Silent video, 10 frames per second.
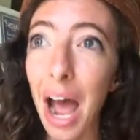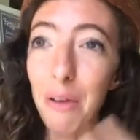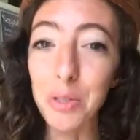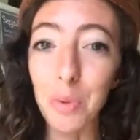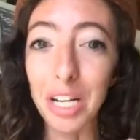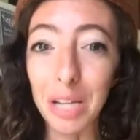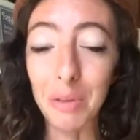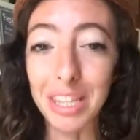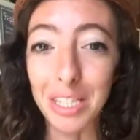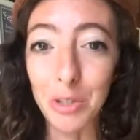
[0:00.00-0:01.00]
I was working
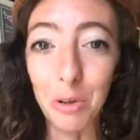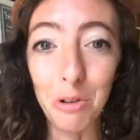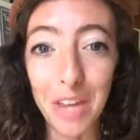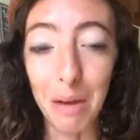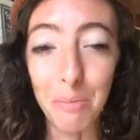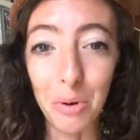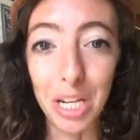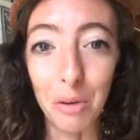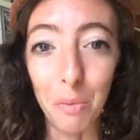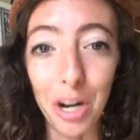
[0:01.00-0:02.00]
with this crew of
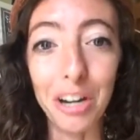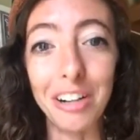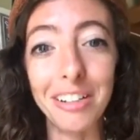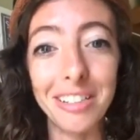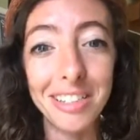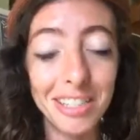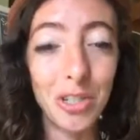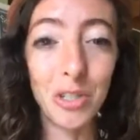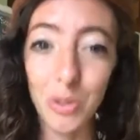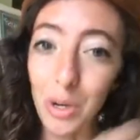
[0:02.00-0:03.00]
Cambodian workers
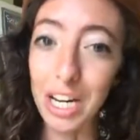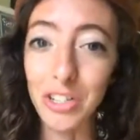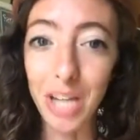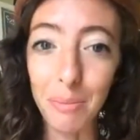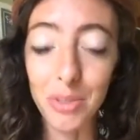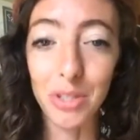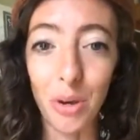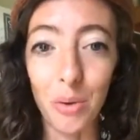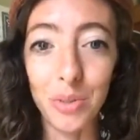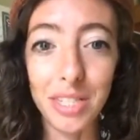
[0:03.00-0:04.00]
sorting
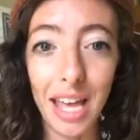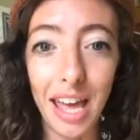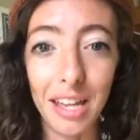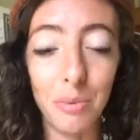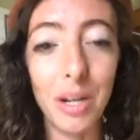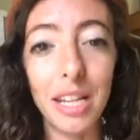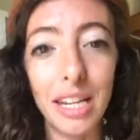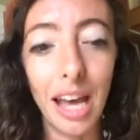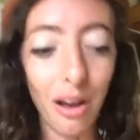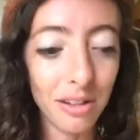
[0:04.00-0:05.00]
gemstones, and one of the
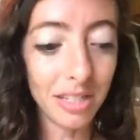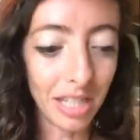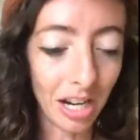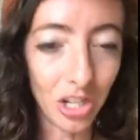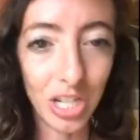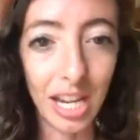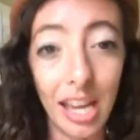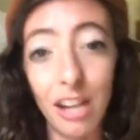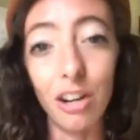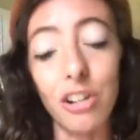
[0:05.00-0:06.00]
gals there, she
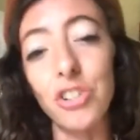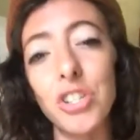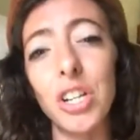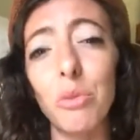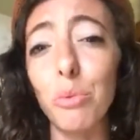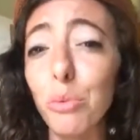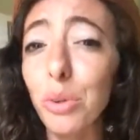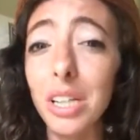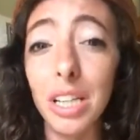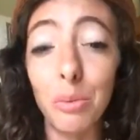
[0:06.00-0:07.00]
hit her shin
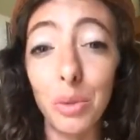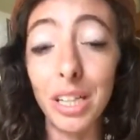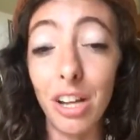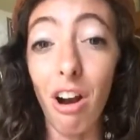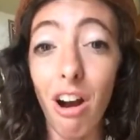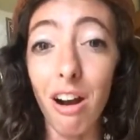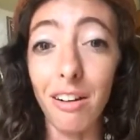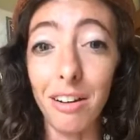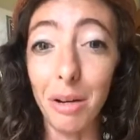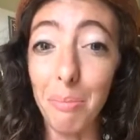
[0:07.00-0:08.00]
really, really
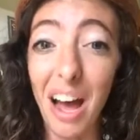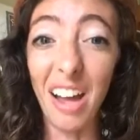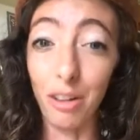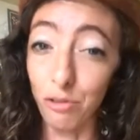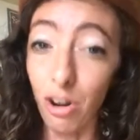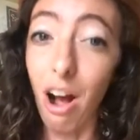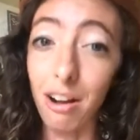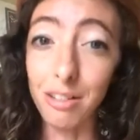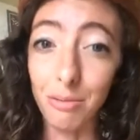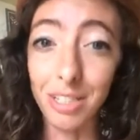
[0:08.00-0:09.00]
hard on a pile of
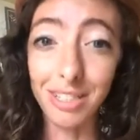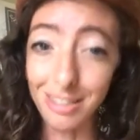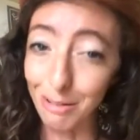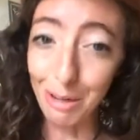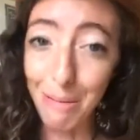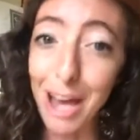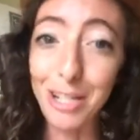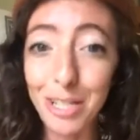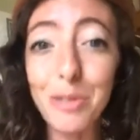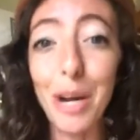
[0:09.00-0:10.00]
rocks, which as you can
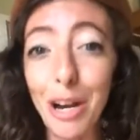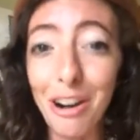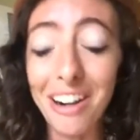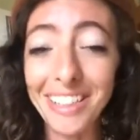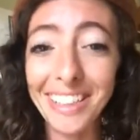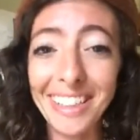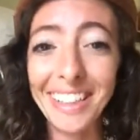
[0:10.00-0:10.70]
imagine is quite hard.